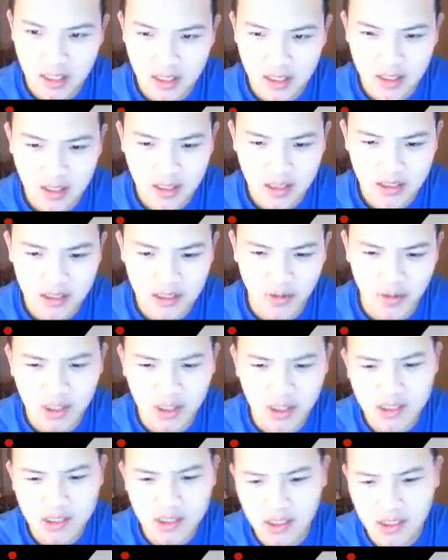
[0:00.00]
It's
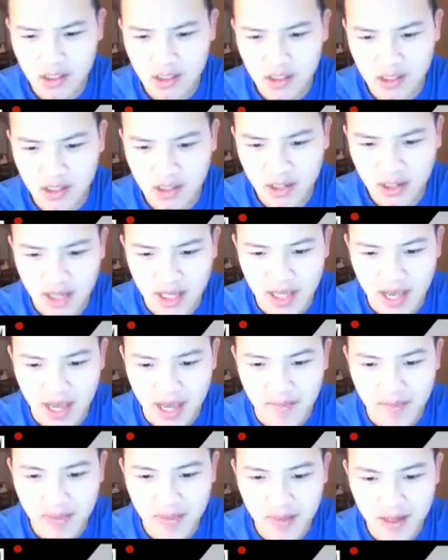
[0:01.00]
already game.
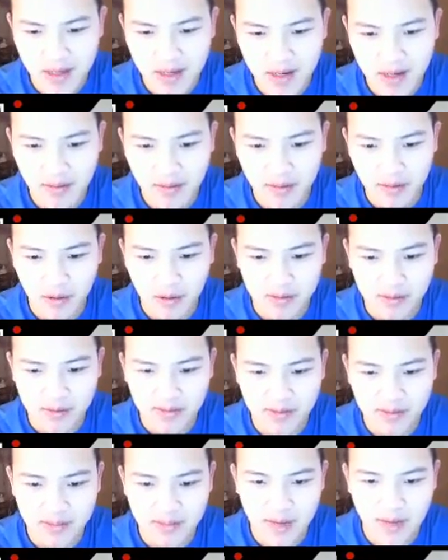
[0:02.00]
I want to normal summon this
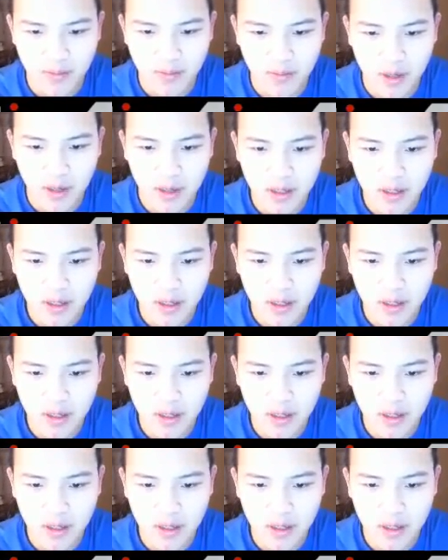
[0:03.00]
bad boy.